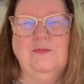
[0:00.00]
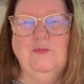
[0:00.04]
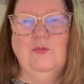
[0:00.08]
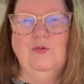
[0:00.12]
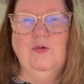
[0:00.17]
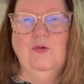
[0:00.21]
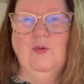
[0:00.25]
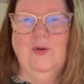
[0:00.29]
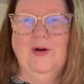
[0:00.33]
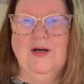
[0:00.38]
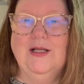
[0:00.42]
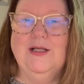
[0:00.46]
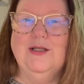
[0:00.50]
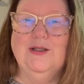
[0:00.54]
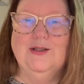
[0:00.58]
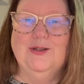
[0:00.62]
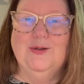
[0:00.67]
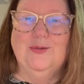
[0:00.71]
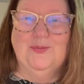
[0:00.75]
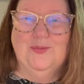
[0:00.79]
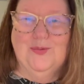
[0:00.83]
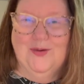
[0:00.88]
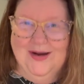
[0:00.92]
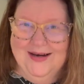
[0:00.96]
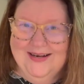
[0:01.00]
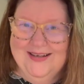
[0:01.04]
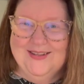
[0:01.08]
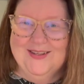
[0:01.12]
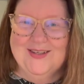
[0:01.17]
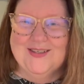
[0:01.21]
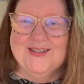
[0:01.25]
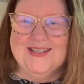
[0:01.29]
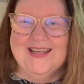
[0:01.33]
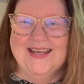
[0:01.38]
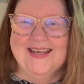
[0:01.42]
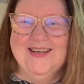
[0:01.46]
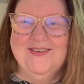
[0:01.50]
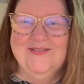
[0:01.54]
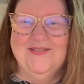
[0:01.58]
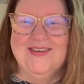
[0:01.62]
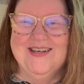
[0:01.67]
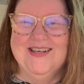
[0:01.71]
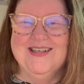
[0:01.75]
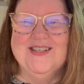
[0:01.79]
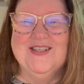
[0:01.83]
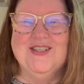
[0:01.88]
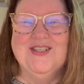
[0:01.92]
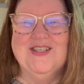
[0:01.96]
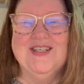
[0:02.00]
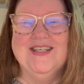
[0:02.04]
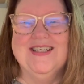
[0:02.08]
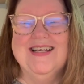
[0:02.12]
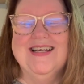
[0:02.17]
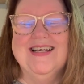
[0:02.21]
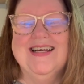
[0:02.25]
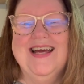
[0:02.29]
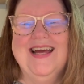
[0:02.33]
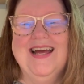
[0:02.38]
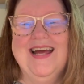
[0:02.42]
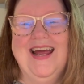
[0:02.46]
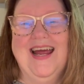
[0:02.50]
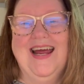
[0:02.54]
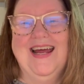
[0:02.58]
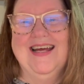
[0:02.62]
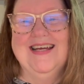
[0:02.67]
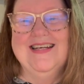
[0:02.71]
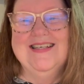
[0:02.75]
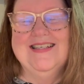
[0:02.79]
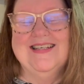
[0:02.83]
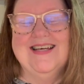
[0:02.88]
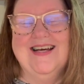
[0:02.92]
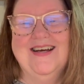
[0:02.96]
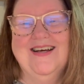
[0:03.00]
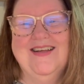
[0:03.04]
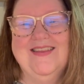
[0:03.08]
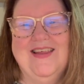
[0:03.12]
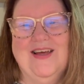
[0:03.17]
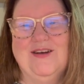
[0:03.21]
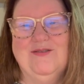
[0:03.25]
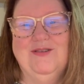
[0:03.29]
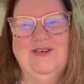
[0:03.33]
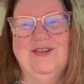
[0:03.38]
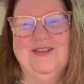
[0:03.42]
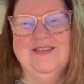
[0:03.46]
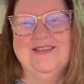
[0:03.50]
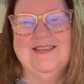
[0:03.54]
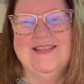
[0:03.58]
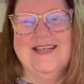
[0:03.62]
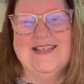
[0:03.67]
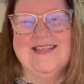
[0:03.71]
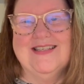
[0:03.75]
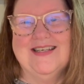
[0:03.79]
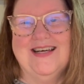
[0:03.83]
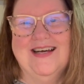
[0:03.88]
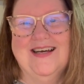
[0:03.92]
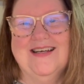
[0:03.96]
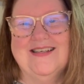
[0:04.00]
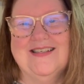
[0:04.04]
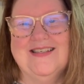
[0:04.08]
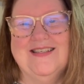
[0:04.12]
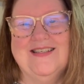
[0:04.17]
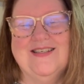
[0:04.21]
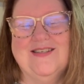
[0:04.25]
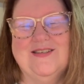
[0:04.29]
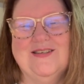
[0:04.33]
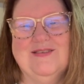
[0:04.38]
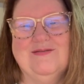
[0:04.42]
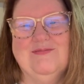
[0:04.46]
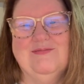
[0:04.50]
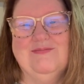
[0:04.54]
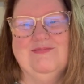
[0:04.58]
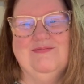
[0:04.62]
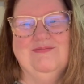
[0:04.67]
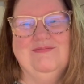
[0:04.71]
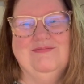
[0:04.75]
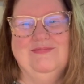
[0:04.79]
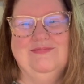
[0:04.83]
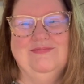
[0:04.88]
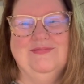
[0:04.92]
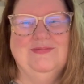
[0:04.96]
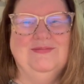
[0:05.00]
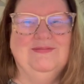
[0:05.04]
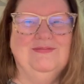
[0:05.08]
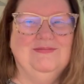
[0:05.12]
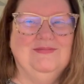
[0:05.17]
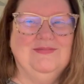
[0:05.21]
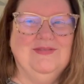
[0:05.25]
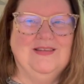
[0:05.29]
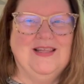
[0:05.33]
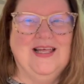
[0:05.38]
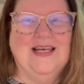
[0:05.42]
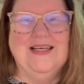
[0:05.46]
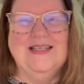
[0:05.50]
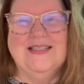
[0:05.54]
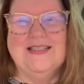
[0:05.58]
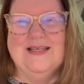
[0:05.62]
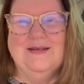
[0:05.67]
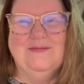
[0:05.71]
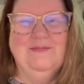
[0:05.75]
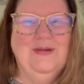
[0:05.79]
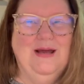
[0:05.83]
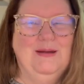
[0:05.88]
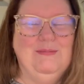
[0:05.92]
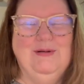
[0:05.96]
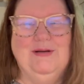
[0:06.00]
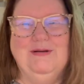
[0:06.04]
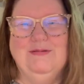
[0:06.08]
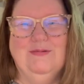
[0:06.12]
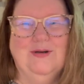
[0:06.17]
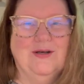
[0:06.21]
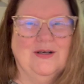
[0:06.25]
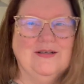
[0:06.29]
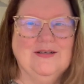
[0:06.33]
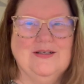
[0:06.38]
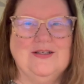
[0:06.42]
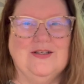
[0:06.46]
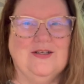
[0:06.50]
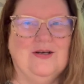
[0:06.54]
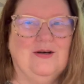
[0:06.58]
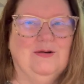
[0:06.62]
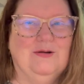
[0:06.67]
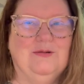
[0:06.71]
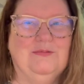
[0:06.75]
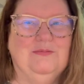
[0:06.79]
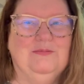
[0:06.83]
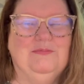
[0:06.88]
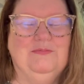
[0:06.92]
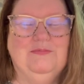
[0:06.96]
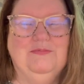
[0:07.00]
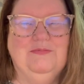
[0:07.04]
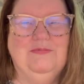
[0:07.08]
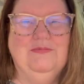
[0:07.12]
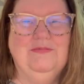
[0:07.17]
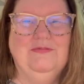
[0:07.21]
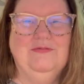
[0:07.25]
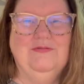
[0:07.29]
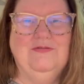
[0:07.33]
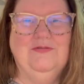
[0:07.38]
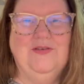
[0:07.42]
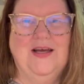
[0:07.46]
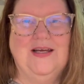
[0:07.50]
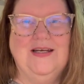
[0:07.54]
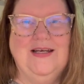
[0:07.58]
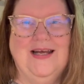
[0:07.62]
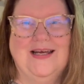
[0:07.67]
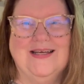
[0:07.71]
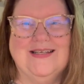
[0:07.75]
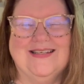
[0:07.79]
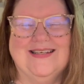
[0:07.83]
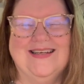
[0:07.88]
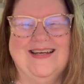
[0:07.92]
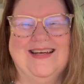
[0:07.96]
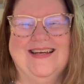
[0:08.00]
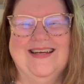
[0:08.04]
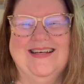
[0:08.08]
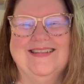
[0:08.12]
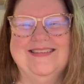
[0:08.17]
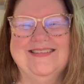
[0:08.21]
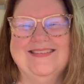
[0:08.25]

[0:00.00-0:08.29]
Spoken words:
what it looks like finished, and then we'll discuss things that maybe weren't so fantastic.